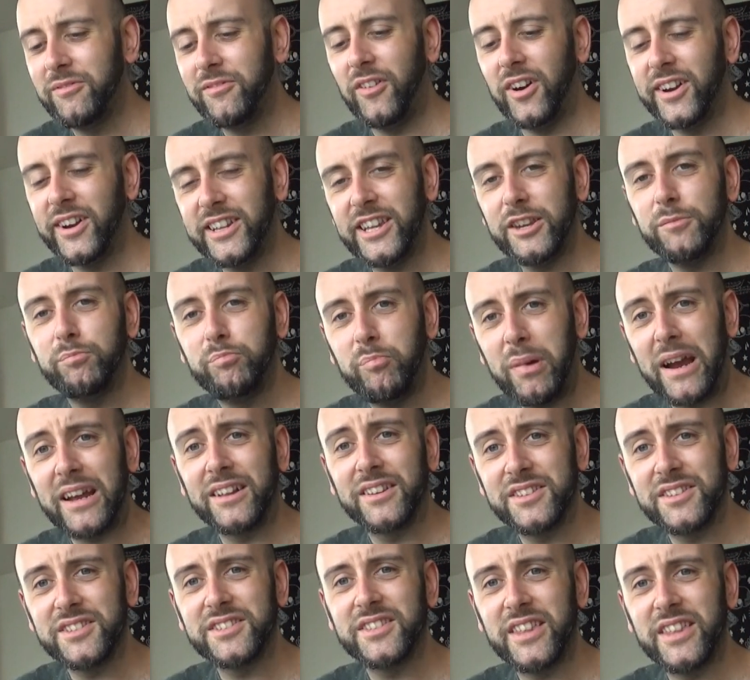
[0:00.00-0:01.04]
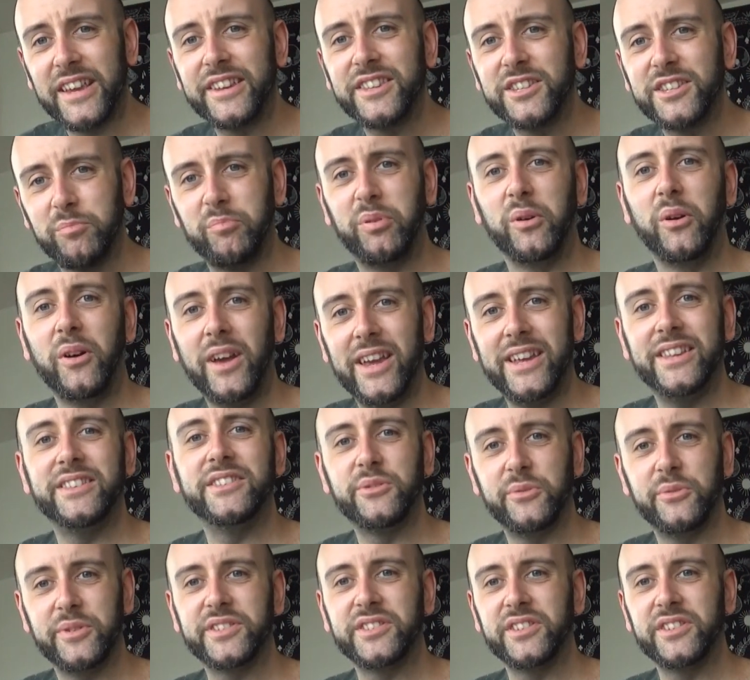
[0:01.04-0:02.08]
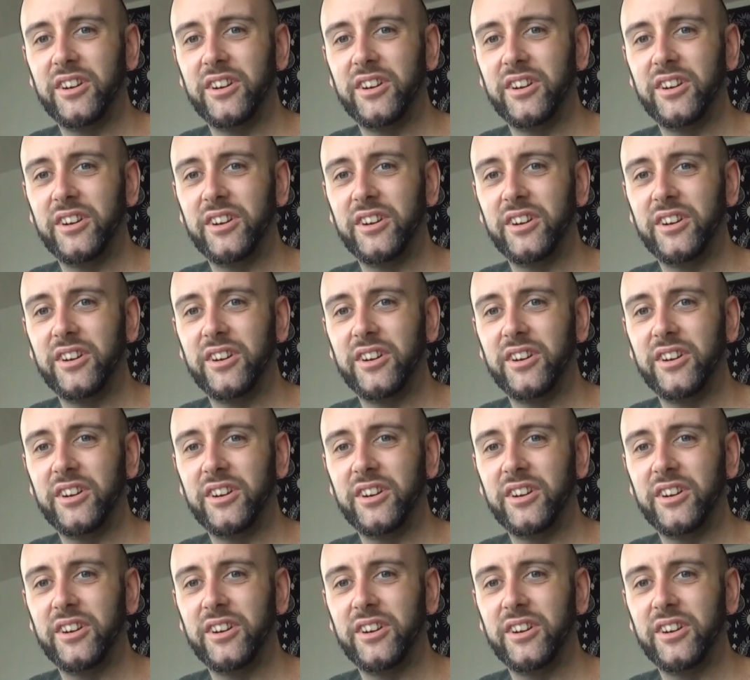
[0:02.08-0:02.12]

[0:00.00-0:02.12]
finely balanced thing to put into a